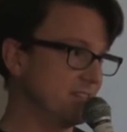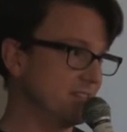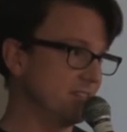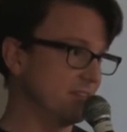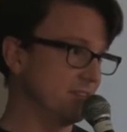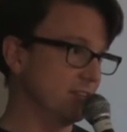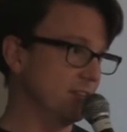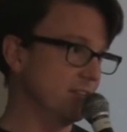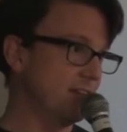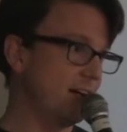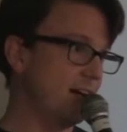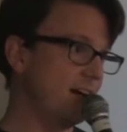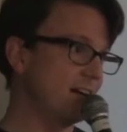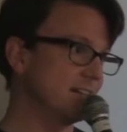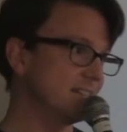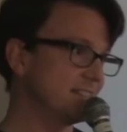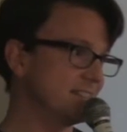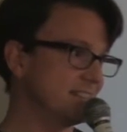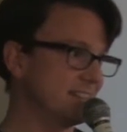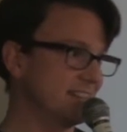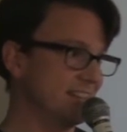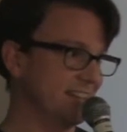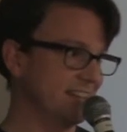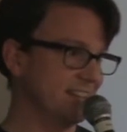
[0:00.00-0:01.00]
These are
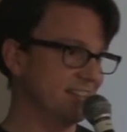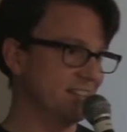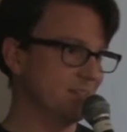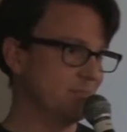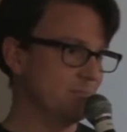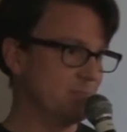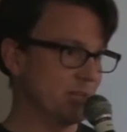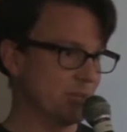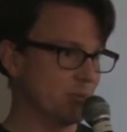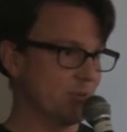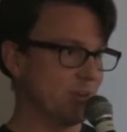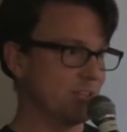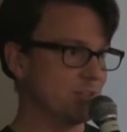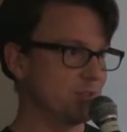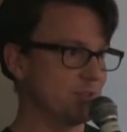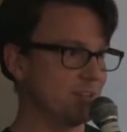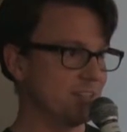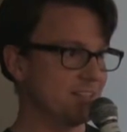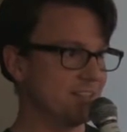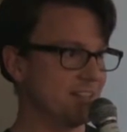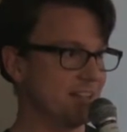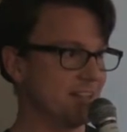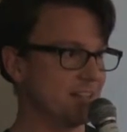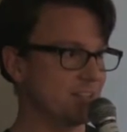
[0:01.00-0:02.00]
locked in a Bitcoin
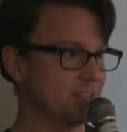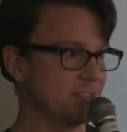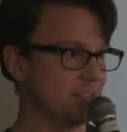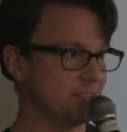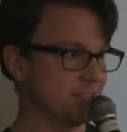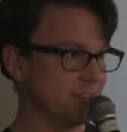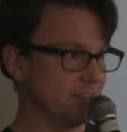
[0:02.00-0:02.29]
transaction.